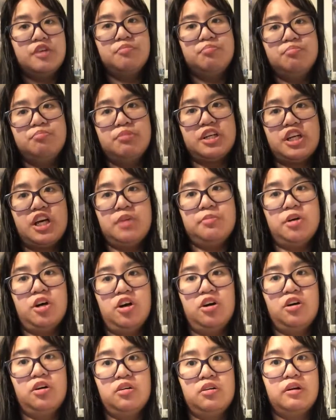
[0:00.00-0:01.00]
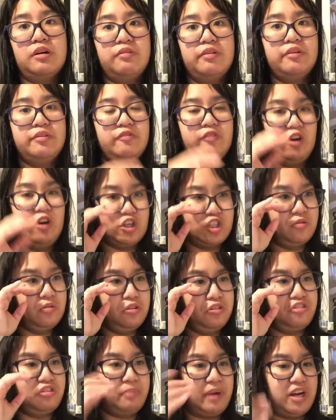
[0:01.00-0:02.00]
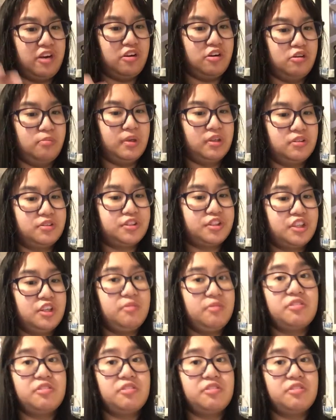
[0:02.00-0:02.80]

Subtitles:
But I'm all virtual, so I'm at home all the time,